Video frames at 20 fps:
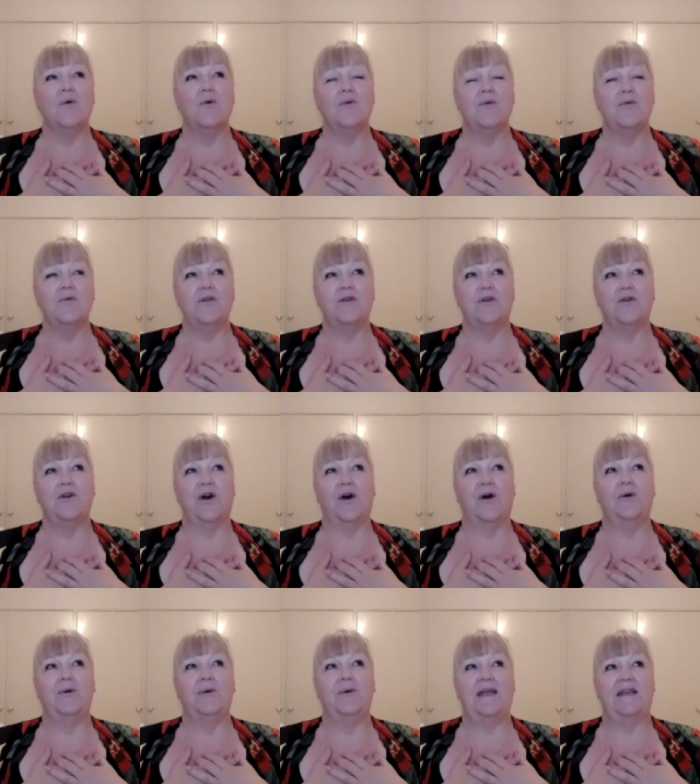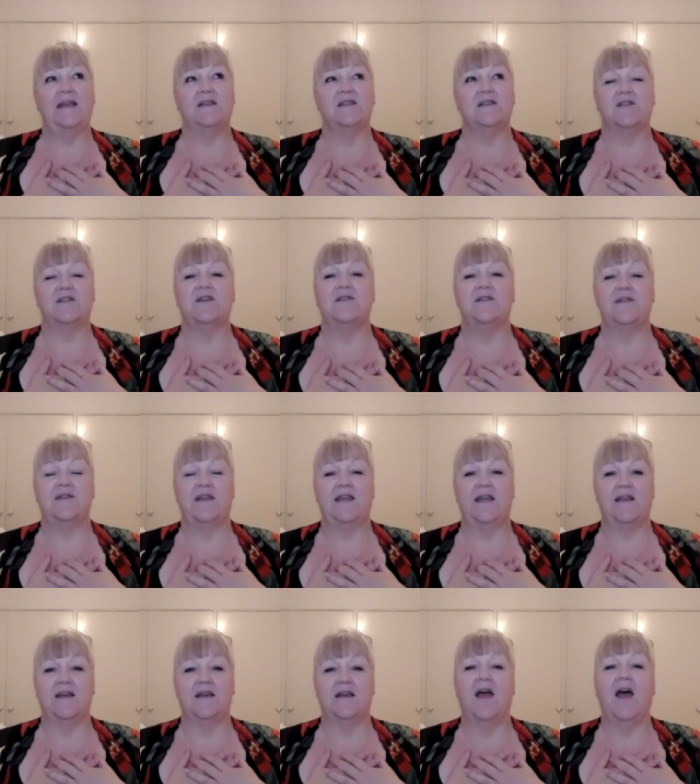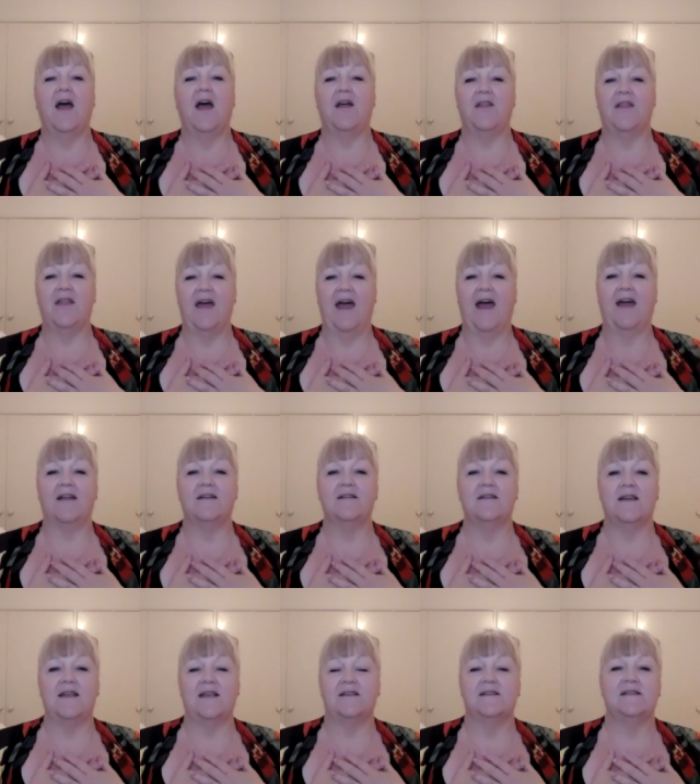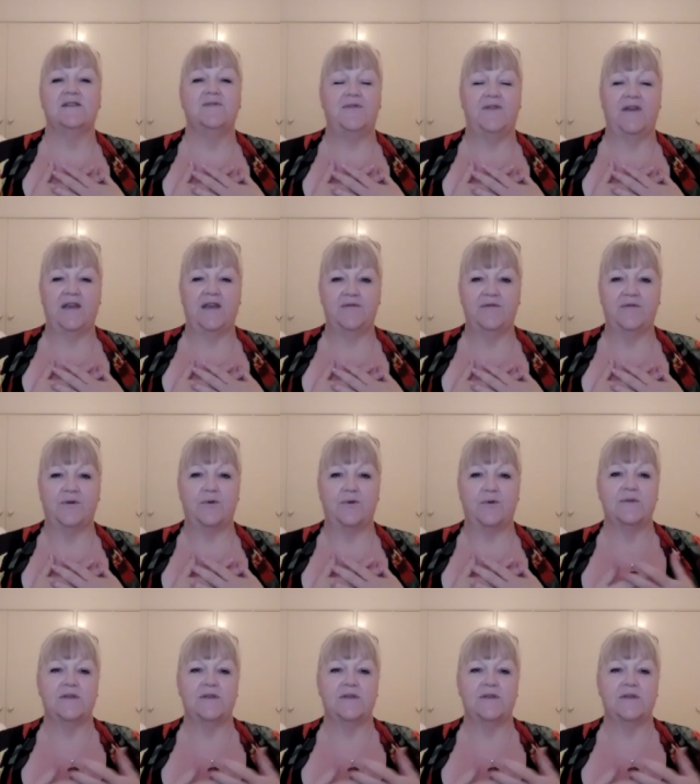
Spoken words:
you go into the thing that is fearful.